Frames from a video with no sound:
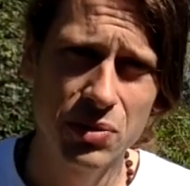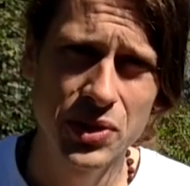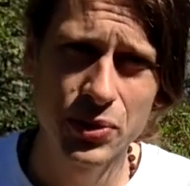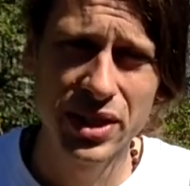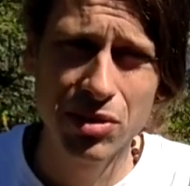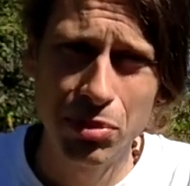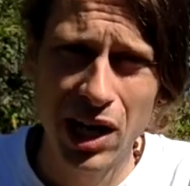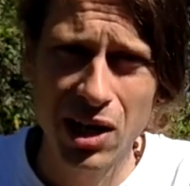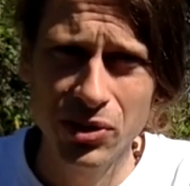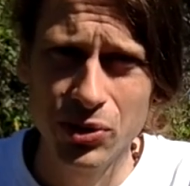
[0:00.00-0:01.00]
was
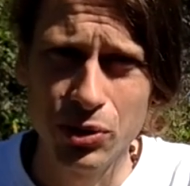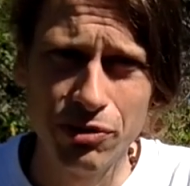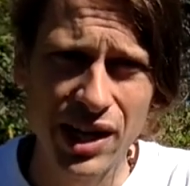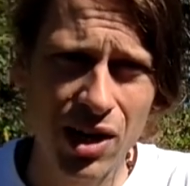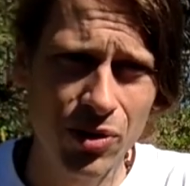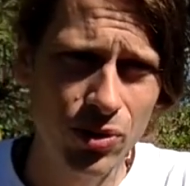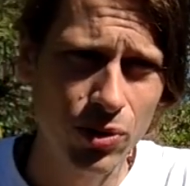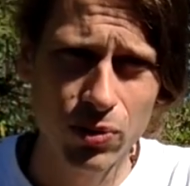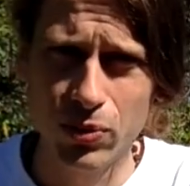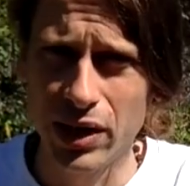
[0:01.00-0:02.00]
recompiled or found
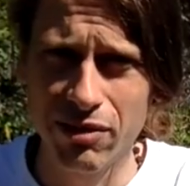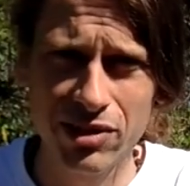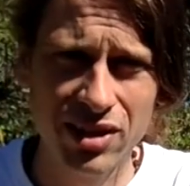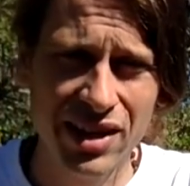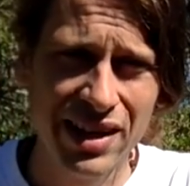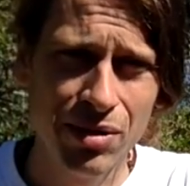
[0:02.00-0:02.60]
or whatever,